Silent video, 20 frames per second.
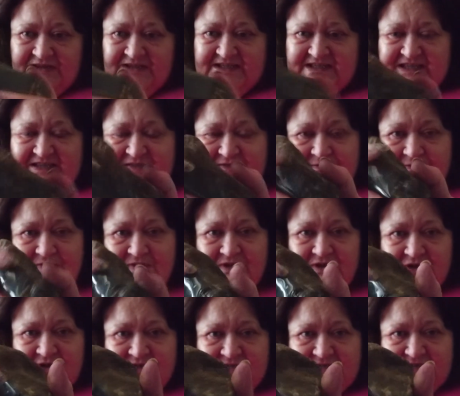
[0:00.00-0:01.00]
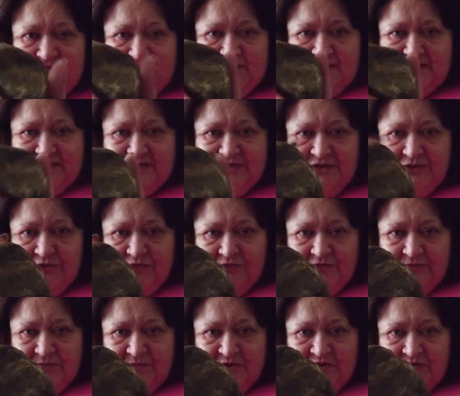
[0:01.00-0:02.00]
this is, you can tell it's hewn
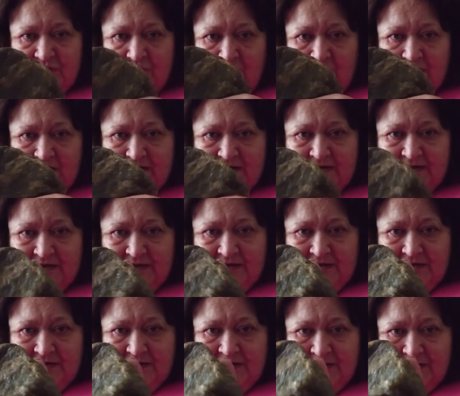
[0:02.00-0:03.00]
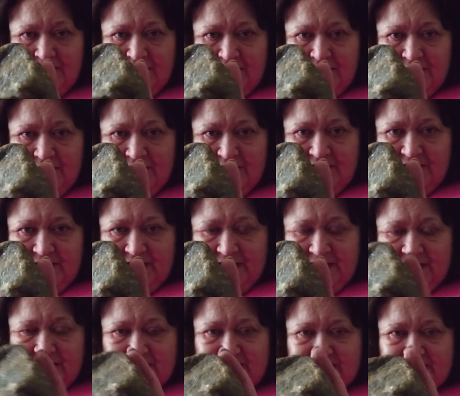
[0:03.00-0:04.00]
from the rock.
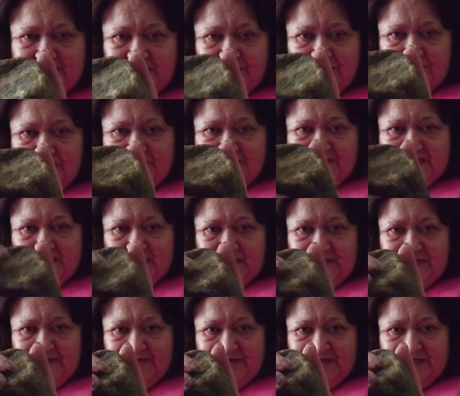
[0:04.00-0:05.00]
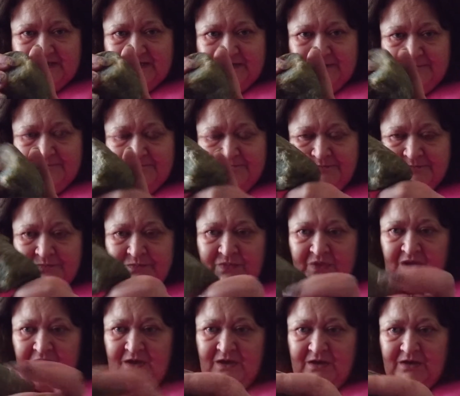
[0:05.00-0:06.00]
There, that's the rough side of it.
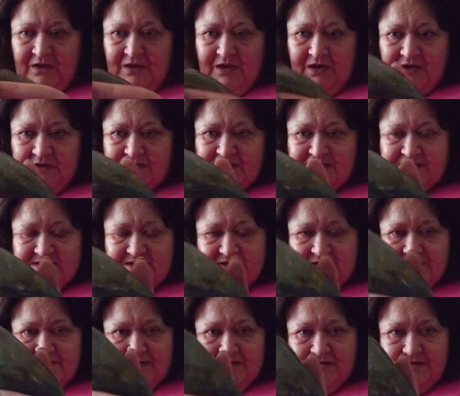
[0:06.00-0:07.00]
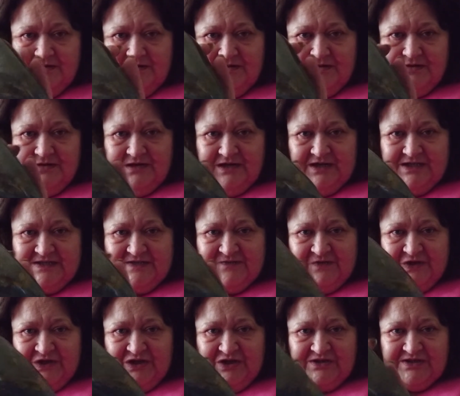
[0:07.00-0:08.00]
And it's
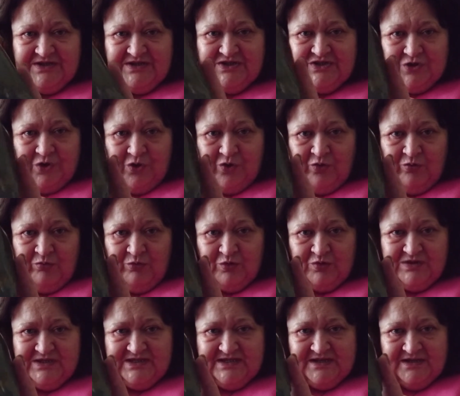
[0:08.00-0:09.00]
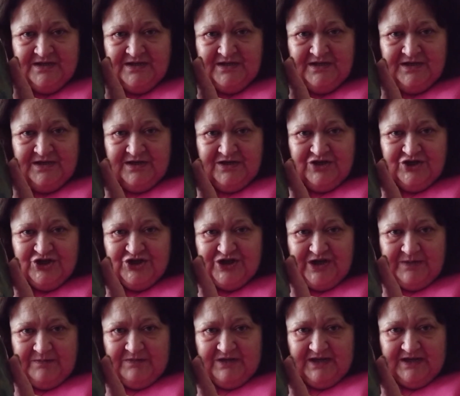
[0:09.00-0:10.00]
funny because it's almost
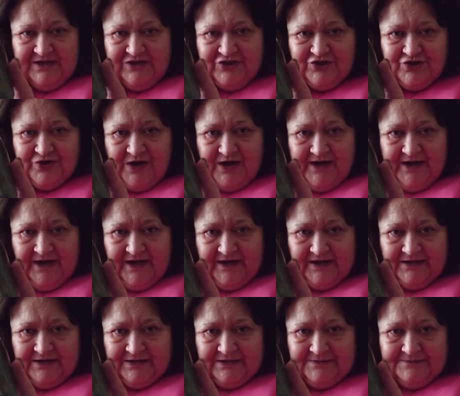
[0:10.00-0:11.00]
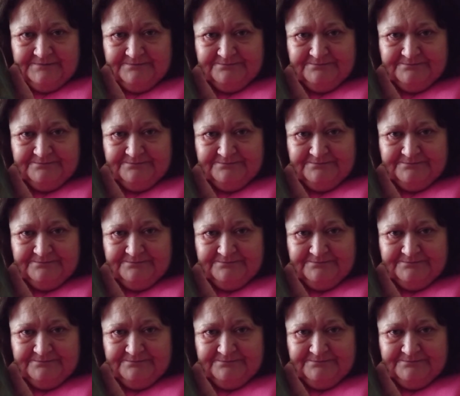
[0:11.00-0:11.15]
shaped like a triangle,